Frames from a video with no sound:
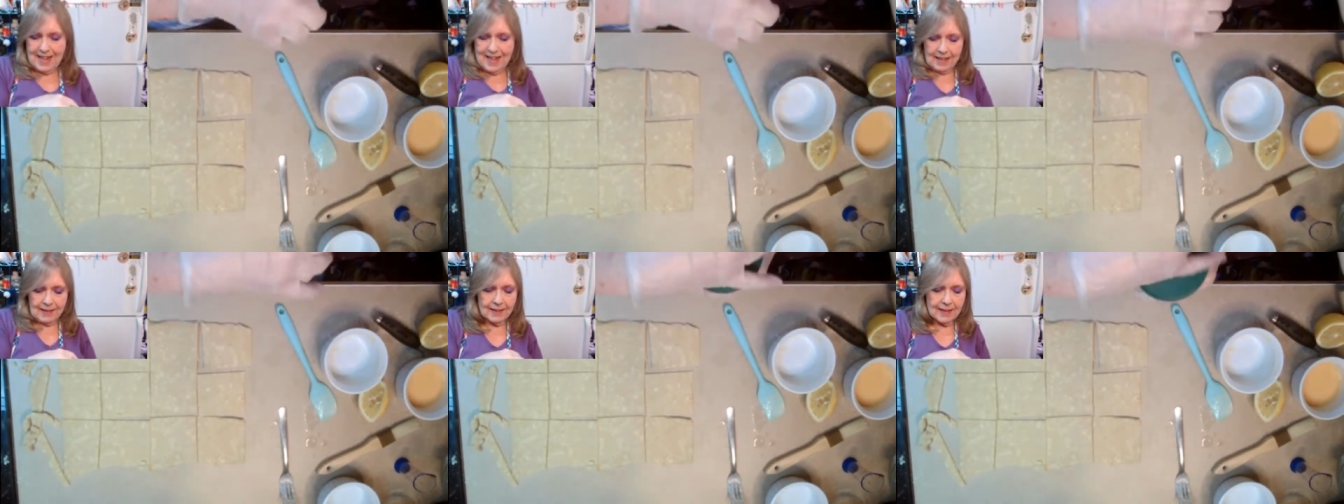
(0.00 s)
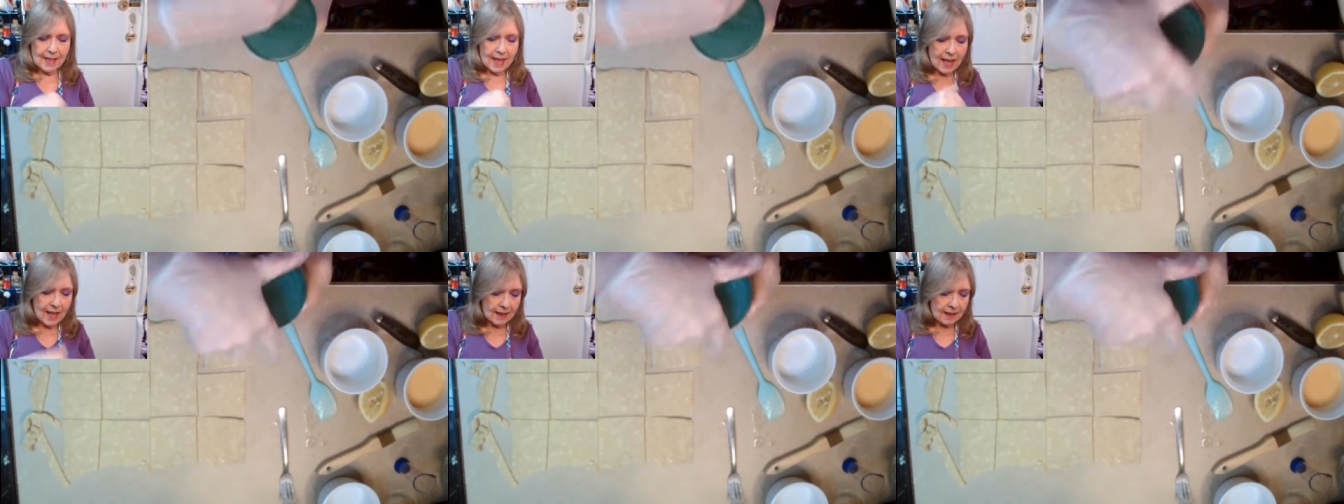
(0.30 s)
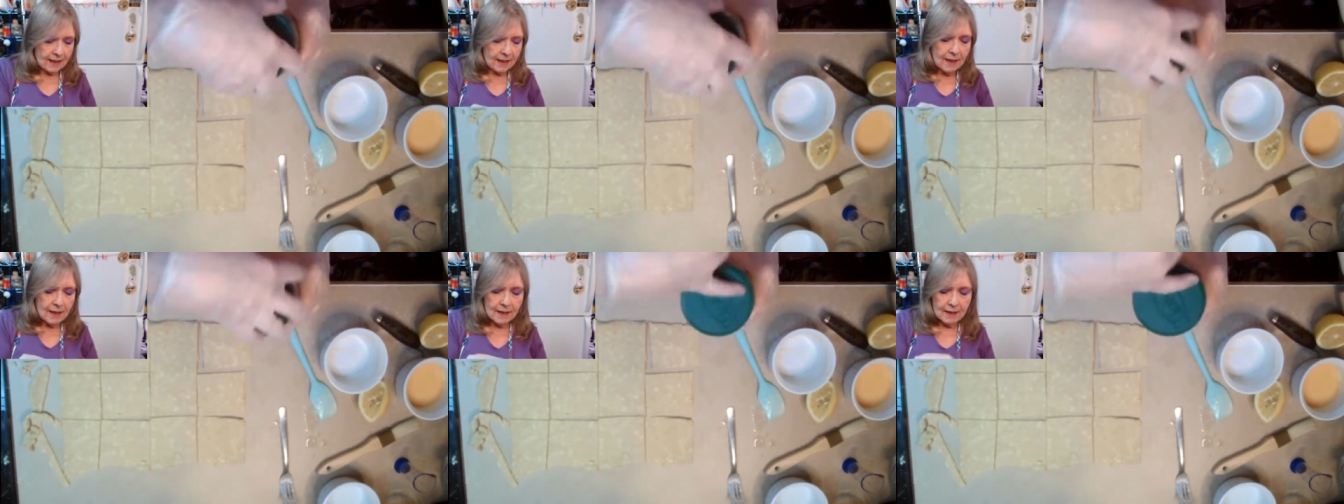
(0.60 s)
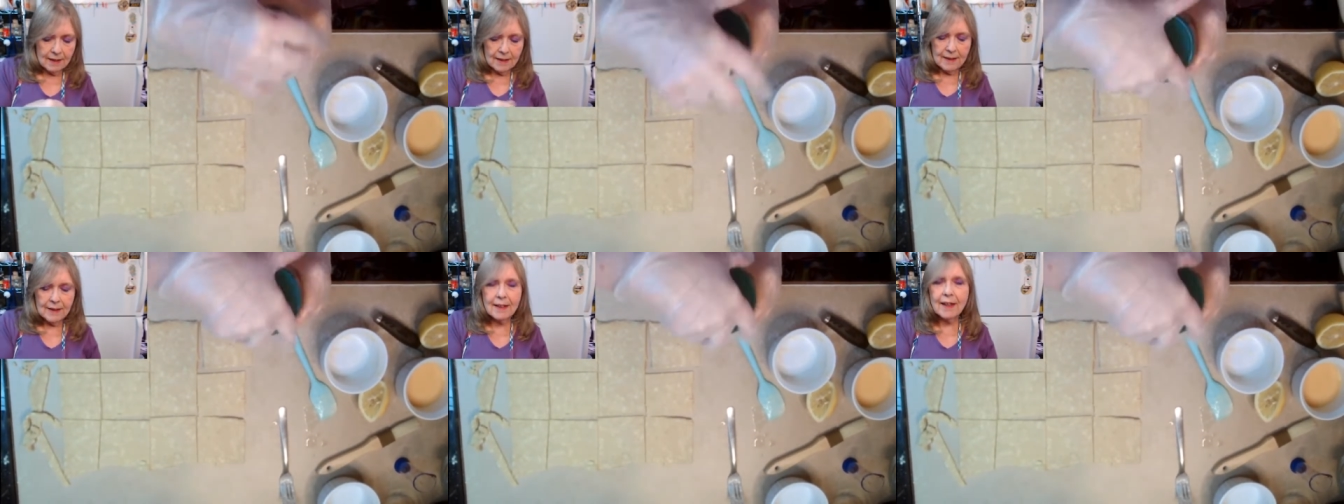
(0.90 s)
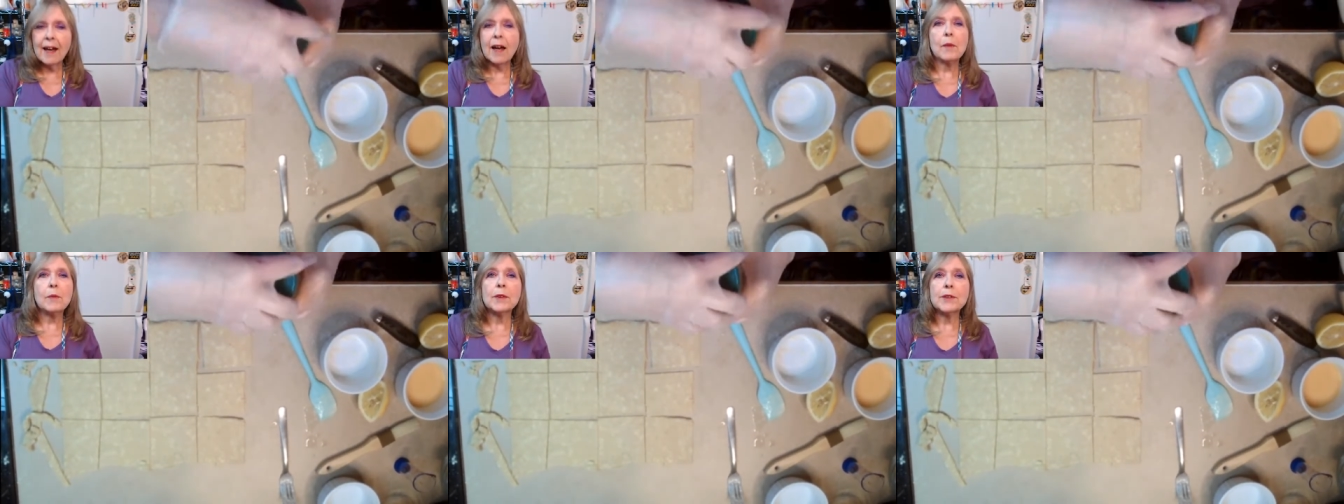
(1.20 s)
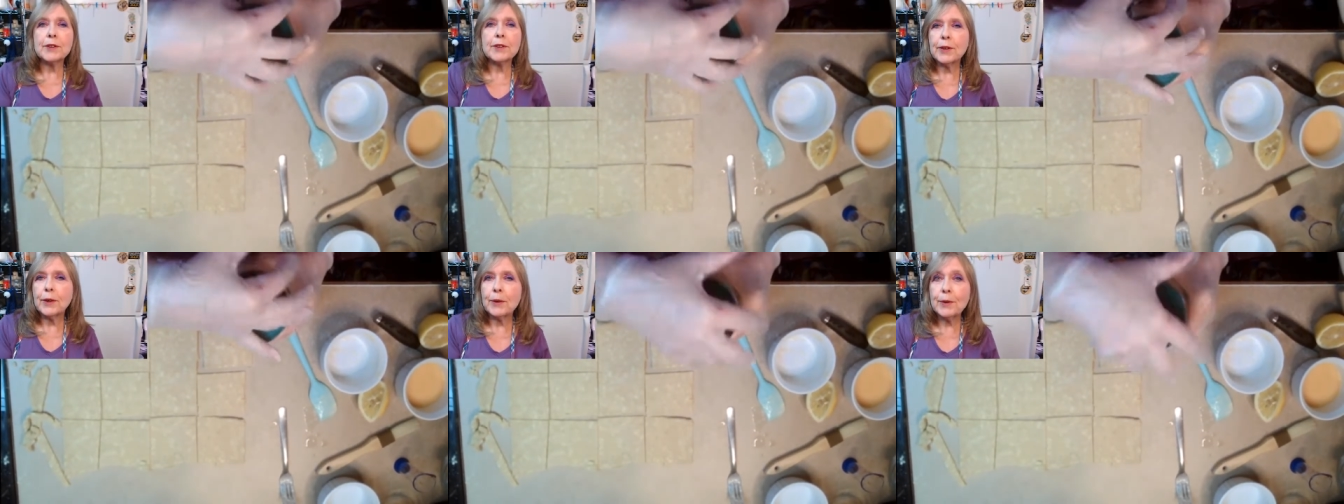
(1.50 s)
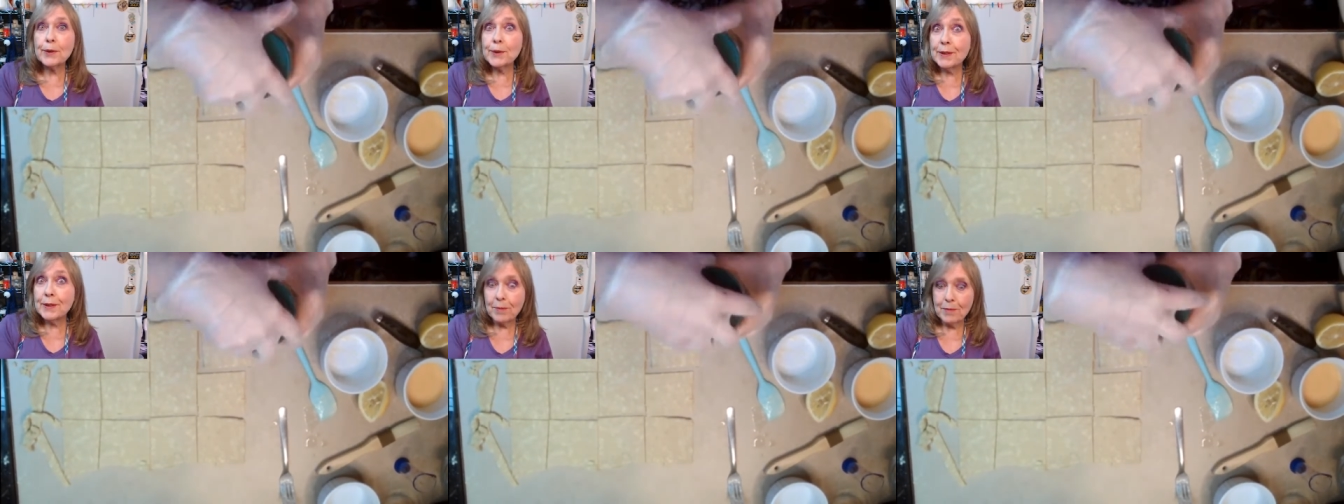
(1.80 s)
And then I will show
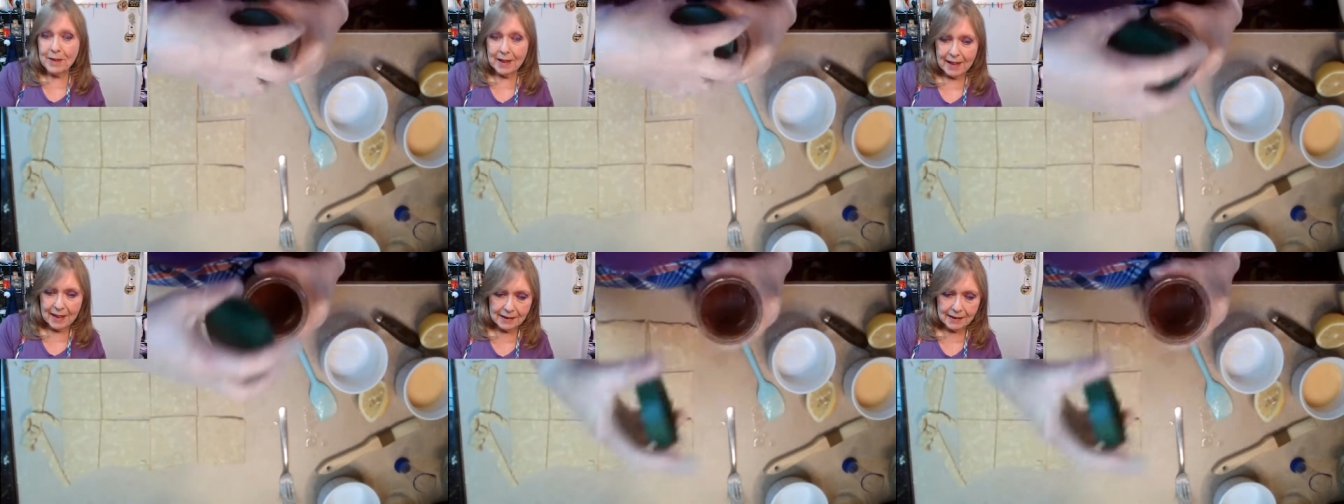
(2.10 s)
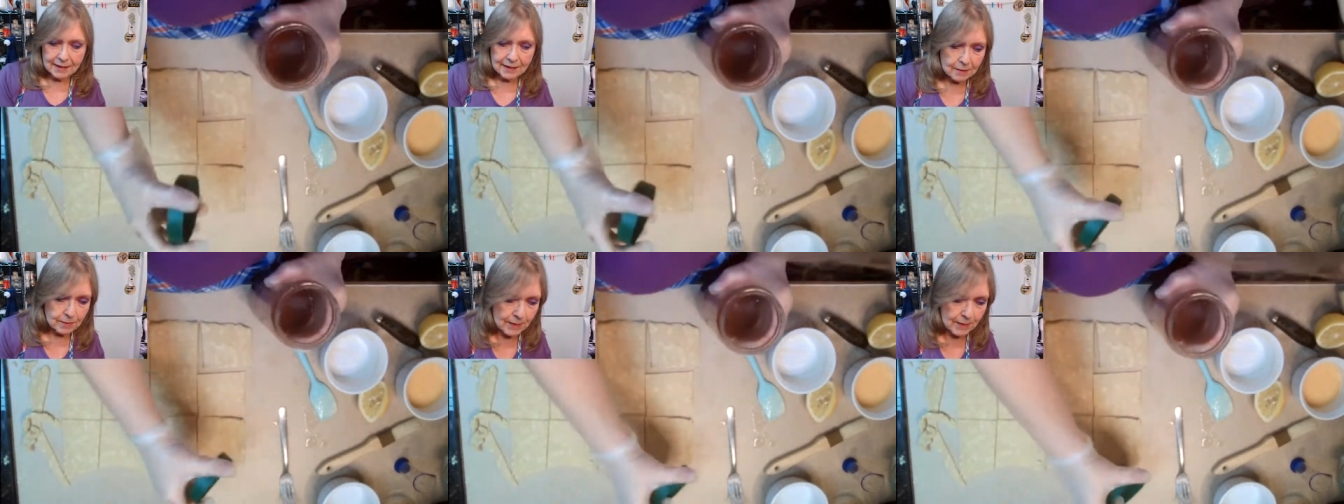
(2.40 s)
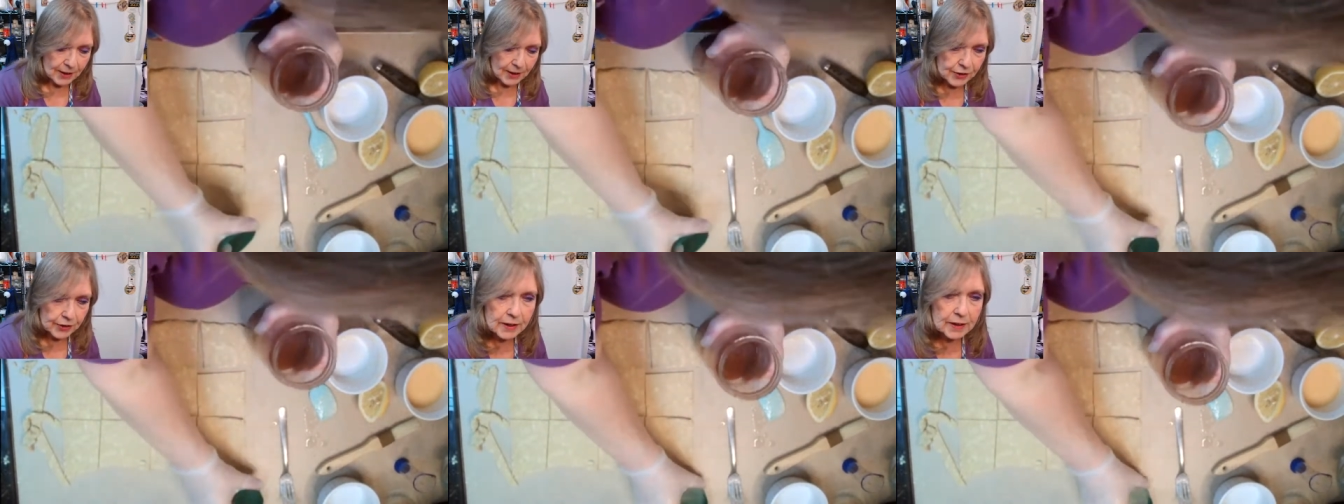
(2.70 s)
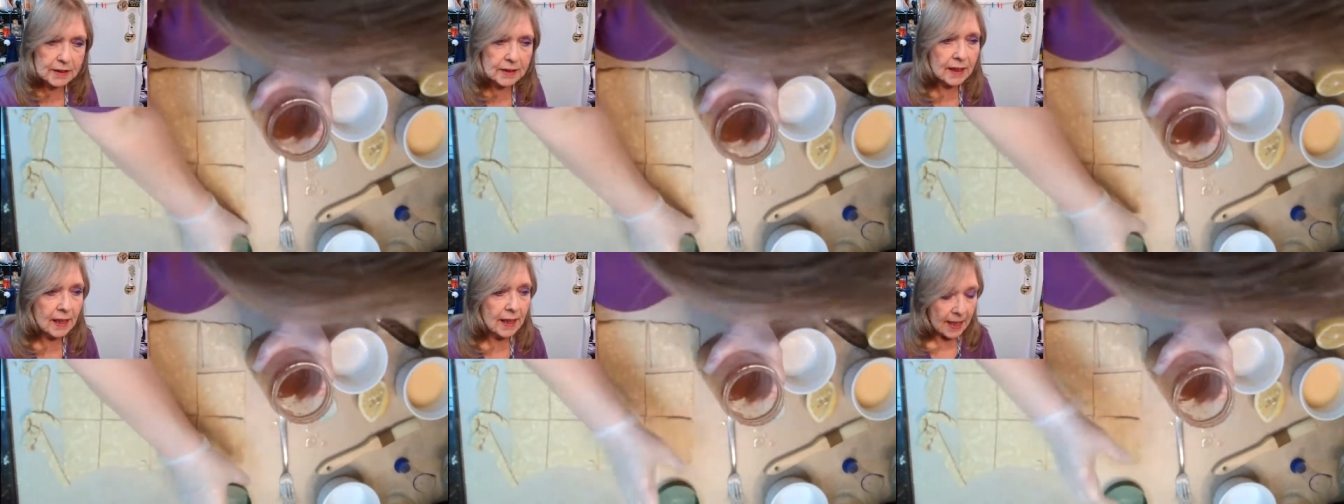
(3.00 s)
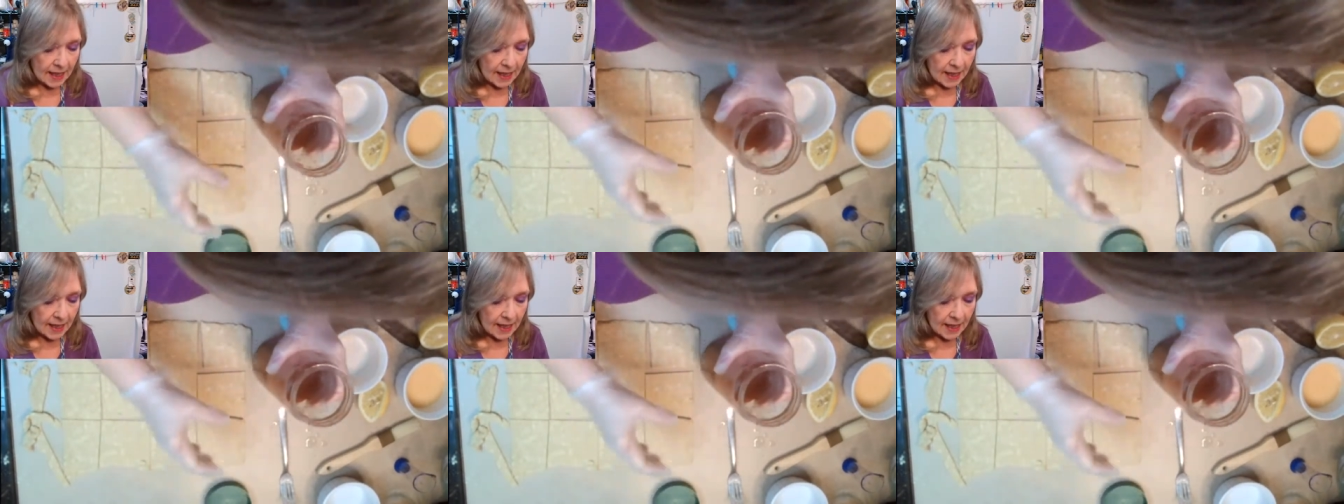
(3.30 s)
you something else magical.